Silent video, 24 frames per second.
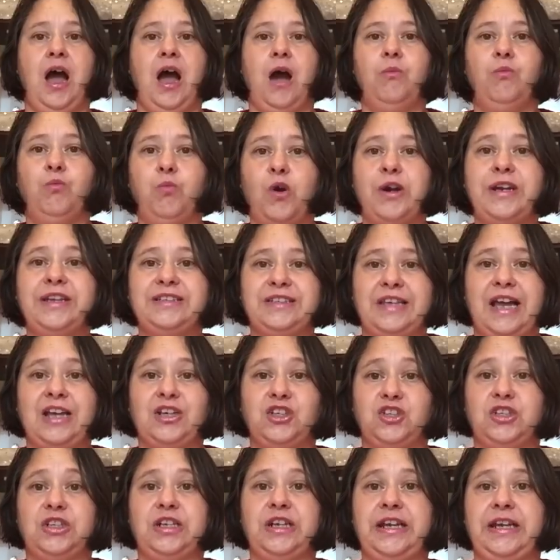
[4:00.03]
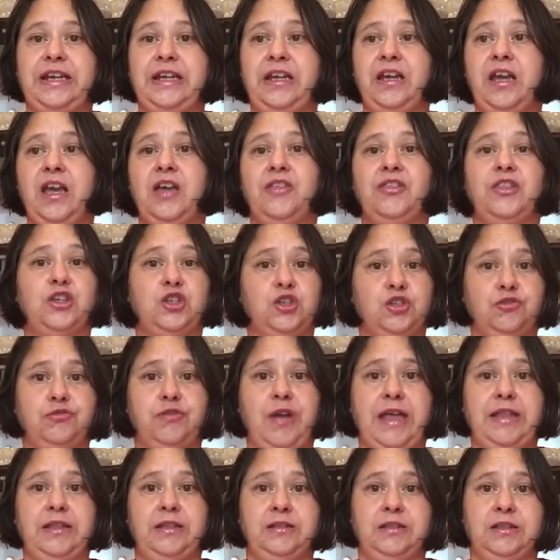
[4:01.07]
and what is actually the
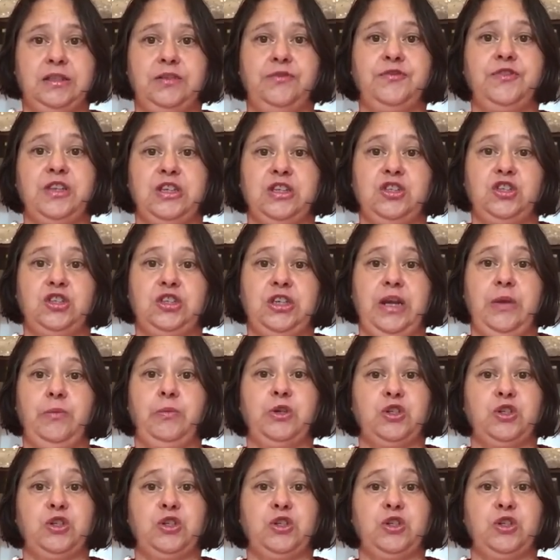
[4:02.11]
trends for this year,